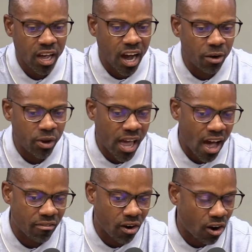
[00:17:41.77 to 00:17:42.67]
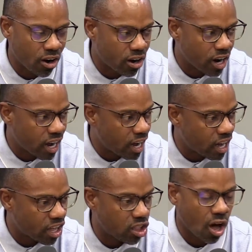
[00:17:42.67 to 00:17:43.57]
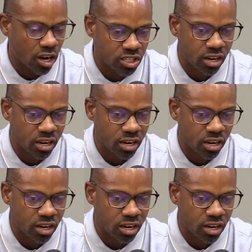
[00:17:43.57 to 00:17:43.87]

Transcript: Uh, we have our uh, launch